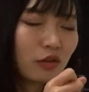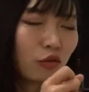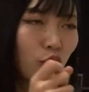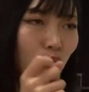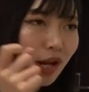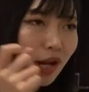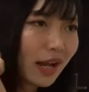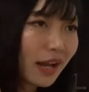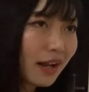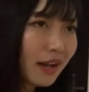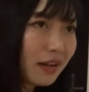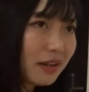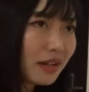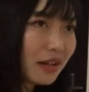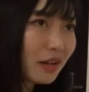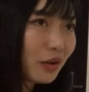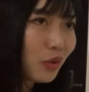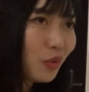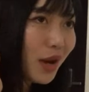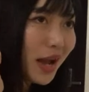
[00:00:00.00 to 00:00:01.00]
when
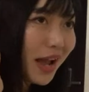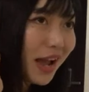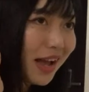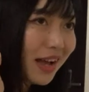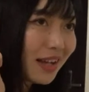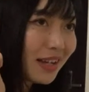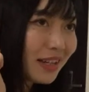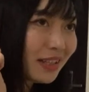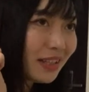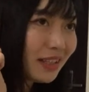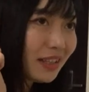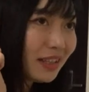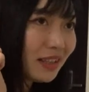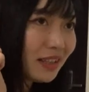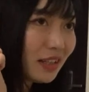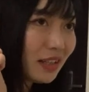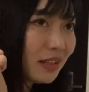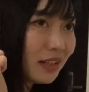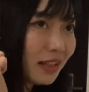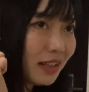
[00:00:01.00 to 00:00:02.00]
I
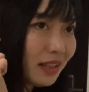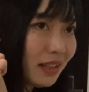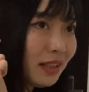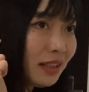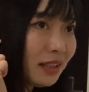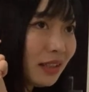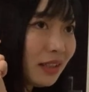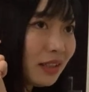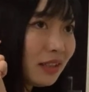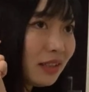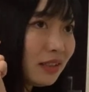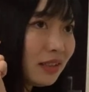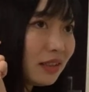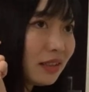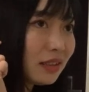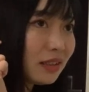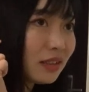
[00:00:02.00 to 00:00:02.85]
hear